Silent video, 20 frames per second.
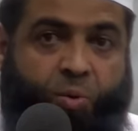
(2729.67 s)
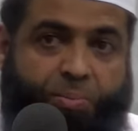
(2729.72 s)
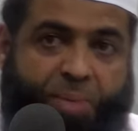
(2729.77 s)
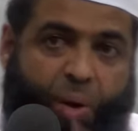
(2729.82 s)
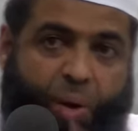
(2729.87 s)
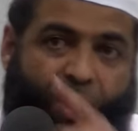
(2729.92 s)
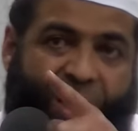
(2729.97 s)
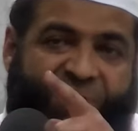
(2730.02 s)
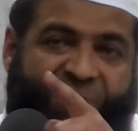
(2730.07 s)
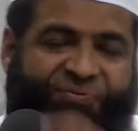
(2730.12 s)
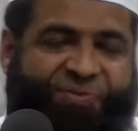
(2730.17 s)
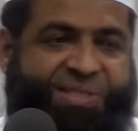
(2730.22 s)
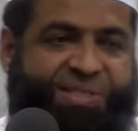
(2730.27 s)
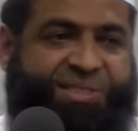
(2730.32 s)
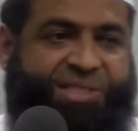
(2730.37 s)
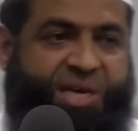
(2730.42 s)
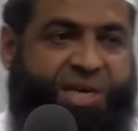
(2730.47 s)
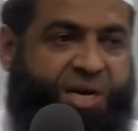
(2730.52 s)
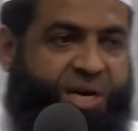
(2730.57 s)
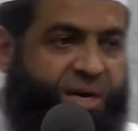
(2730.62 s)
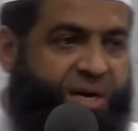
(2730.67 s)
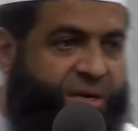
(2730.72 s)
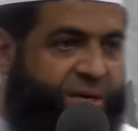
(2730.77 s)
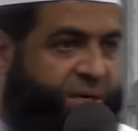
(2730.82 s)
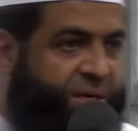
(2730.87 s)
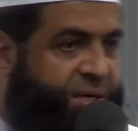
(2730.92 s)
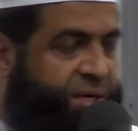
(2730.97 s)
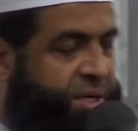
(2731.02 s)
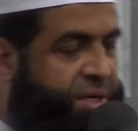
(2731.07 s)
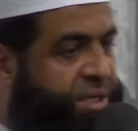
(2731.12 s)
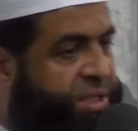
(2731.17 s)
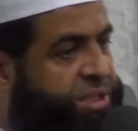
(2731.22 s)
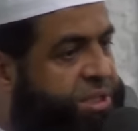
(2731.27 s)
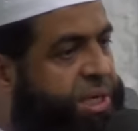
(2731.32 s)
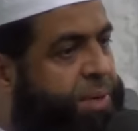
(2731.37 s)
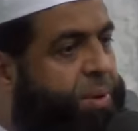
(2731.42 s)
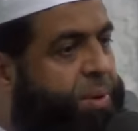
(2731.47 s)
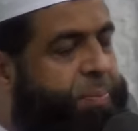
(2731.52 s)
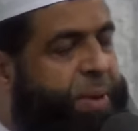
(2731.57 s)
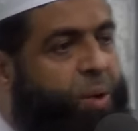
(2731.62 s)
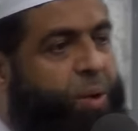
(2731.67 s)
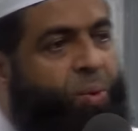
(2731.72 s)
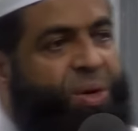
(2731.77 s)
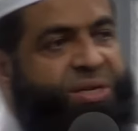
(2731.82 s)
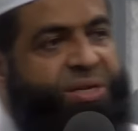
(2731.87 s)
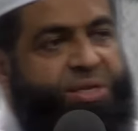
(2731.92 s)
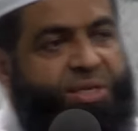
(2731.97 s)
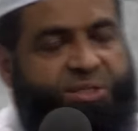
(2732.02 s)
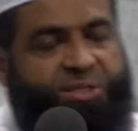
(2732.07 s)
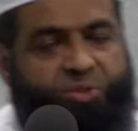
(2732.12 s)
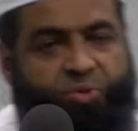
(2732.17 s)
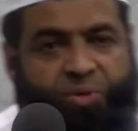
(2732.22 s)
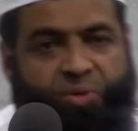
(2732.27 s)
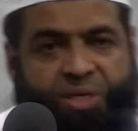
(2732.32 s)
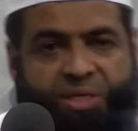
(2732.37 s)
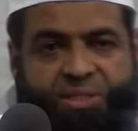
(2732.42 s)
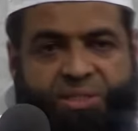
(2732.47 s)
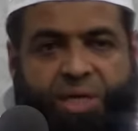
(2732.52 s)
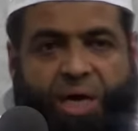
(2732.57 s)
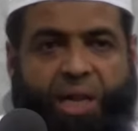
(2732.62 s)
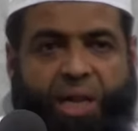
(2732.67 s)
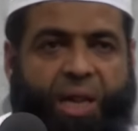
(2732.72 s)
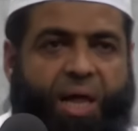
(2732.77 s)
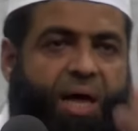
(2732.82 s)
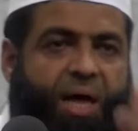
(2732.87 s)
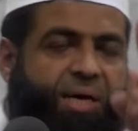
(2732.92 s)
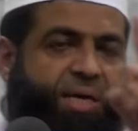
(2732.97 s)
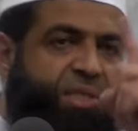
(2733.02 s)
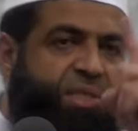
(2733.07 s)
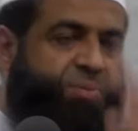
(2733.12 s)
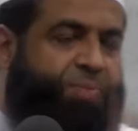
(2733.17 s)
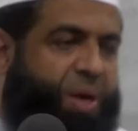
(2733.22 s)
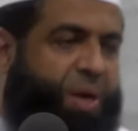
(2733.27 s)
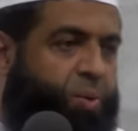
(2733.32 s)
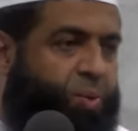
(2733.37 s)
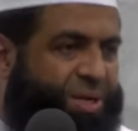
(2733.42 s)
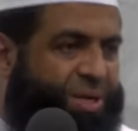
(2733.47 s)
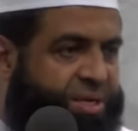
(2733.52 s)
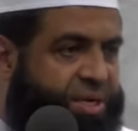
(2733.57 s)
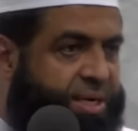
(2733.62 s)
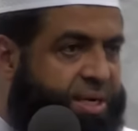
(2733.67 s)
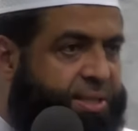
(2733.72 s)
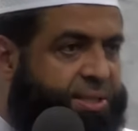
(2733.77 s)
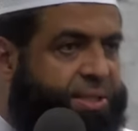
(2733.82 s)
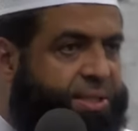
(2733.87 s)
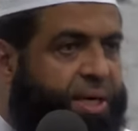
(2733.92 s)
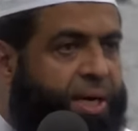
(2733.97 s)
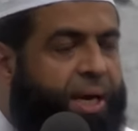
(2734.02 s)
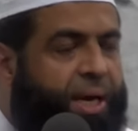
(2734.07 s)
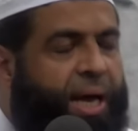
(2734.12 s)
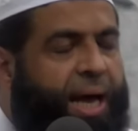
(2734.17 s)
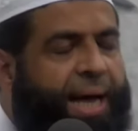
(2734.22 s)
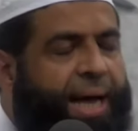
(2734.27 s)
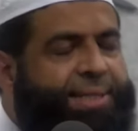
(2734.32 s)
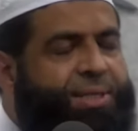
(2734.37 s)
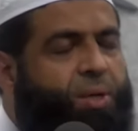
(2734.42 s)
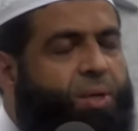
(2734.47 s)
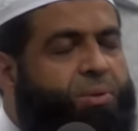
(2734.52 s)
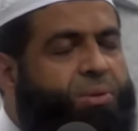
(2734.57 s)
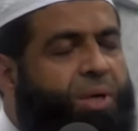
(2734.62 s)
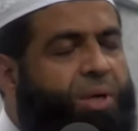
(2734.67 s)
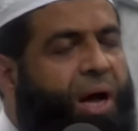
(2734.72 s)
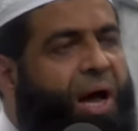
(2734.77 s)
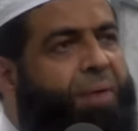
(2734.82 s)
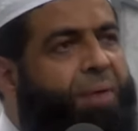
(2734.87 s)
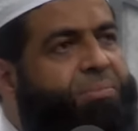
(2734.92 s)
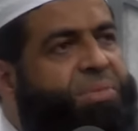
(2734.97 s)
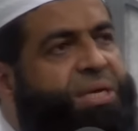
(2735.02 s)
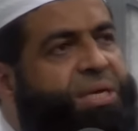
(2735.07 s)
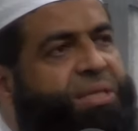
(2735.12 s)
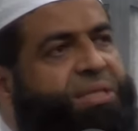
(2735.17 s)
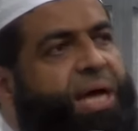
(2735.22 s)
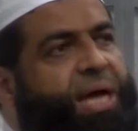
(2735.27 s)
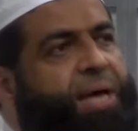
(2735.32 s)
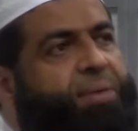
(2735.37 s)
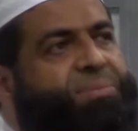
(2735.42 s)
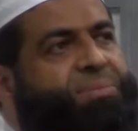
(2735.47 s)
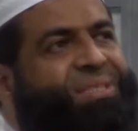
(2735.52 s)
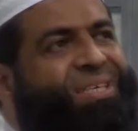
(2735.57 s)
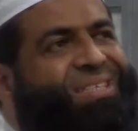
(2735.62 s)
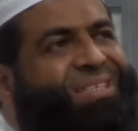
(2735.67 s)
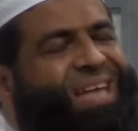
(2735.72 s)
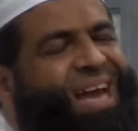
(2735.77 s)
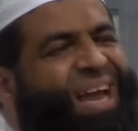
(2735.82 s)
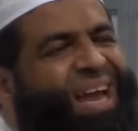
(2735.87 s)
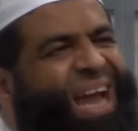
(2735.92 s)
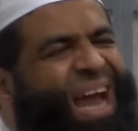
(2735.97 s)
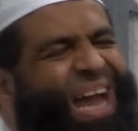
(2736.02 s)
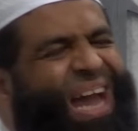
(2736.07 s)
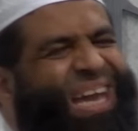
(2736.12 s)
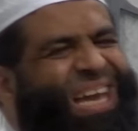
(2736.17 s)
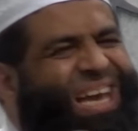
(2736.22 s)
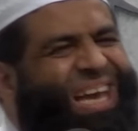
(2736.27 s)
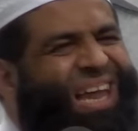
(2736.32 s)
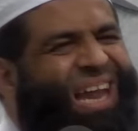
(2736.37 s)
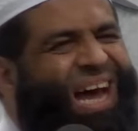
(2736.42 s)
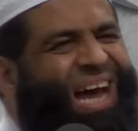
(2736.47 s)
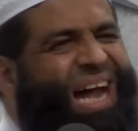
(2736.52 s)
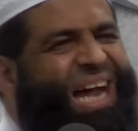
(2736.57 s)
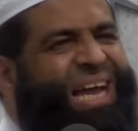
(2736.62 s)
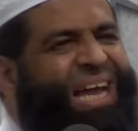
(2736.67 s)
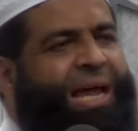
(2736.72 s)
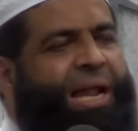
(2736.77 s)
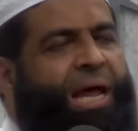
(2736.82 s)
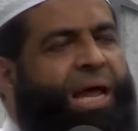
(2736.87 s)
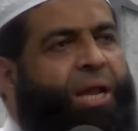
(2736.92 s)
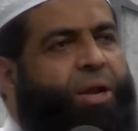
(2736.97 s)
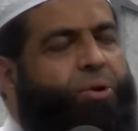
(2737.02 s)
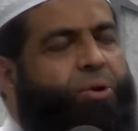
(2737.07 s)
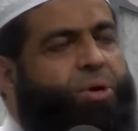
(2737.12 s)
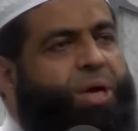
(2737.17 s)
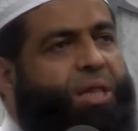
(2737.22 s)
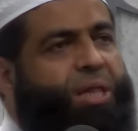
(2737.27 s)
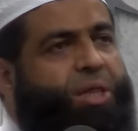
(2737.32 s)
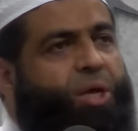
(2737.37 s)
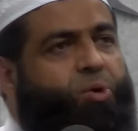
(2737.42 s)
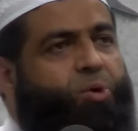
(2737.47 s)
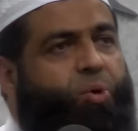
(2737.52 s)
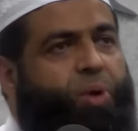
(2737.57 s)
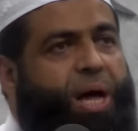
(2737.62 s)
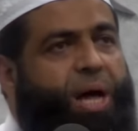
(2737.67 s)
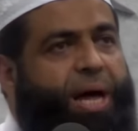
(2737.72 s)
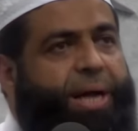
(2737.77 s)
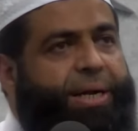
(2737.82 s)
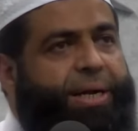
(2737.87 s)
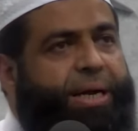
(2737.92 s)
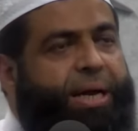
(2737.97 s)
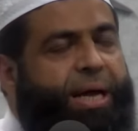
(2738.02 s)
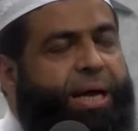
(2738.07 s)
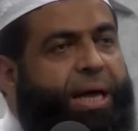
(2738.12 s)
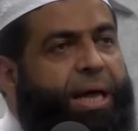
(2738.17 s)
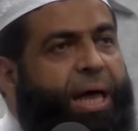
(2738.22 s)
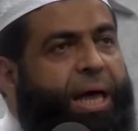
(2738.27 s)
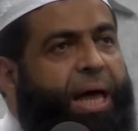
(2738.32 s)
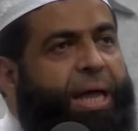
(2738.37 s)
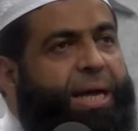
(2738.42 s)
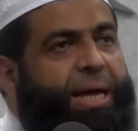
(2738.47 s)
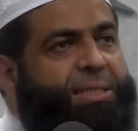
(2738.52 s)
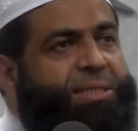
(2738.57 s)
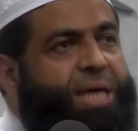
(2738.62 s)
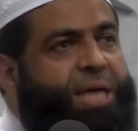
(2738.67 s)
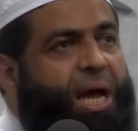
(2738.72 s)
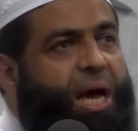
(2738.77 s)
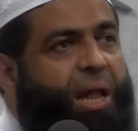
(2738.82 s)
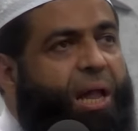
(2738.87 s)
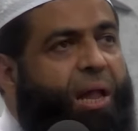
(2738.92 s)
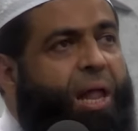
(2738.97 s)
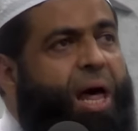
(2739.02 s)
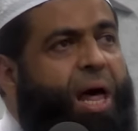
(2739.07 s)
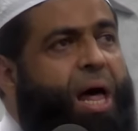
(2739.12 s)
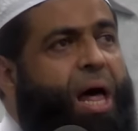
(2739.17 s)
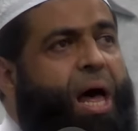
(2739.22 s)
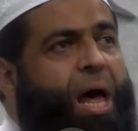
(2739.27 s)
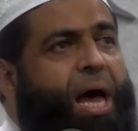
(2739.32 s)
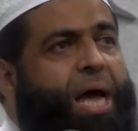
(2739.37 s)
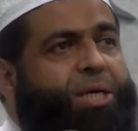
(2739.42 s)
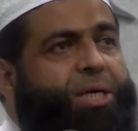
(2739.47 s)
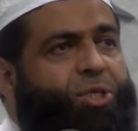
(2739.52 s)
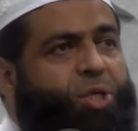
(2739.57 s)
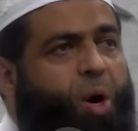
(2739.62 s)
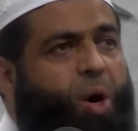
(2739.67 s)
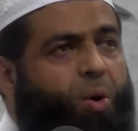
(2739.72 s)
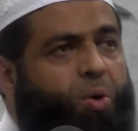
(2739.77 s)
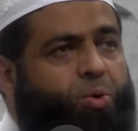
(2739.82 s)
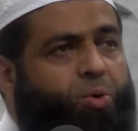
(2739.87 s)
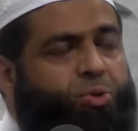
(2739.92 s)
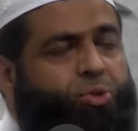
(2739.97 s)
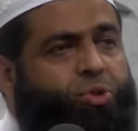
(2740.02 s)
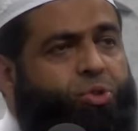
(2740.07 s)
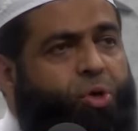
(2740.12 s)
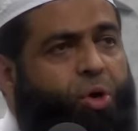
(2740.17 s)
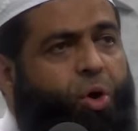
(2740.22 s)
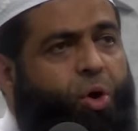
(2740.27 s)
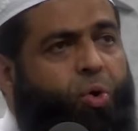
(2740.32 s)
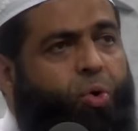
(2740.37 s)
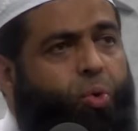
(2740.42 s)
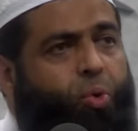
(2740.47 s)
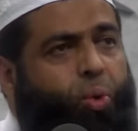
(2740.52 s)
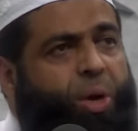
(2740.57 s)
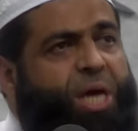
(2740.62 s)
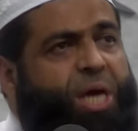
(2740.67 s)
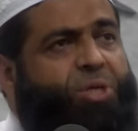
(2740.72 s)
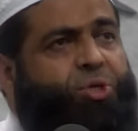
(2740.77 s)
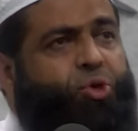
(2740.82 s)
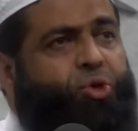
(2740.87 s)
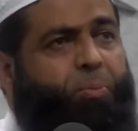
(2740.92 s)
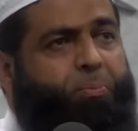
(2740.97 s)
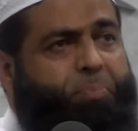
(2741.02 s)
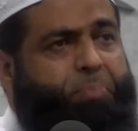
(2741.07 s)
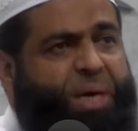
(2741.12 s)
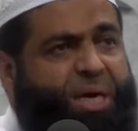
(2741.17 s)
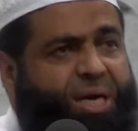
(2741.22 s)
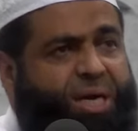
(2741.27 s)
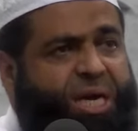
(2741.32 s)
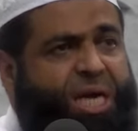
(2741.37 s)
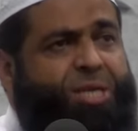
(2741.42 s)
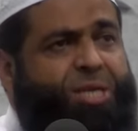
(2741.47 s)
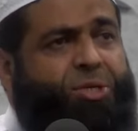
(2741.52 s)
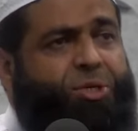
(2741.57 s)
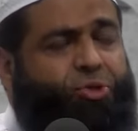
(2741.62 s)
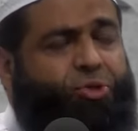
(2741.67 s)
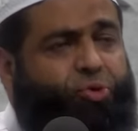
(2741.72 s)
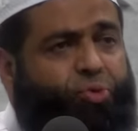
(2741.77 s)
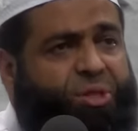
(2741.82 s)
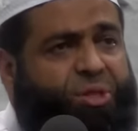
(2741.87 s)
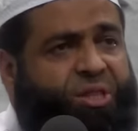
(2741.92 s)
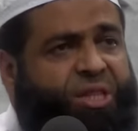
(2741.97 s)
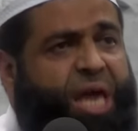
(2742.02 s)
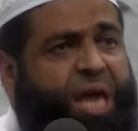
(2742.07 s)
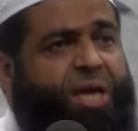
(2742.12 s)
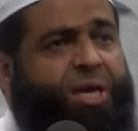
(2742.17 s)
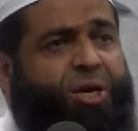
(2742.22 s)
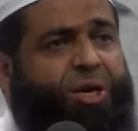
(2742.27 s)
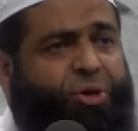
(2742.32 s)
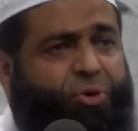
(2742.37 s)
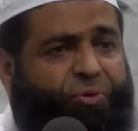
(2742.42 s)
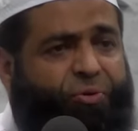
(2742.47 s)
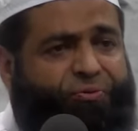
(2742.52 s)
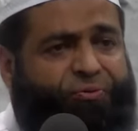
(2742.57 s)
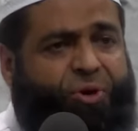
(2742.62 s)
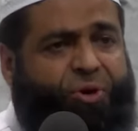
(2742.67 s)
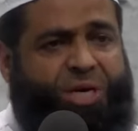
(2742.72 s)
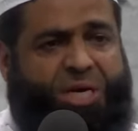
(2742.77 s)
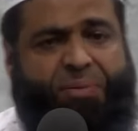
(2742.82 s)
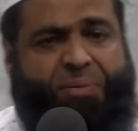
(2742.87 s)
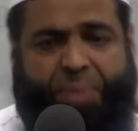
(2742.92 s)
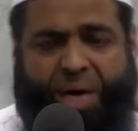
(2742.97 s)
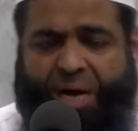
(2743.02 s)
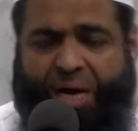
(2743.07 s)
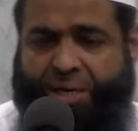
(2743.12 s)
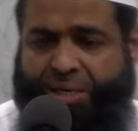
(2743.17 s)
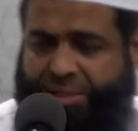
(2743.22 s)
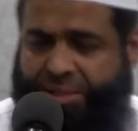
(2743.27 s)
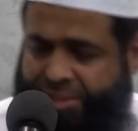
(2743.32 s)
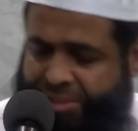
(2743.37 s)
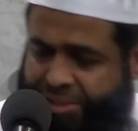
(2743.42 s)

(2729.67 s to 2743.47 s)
My wife is here. She'll bear witness to this. Allah is my witness. I don't know how many times a day I cry and I look at the Quran and I say, Allah, I don't know where to begin to thank you for Iman.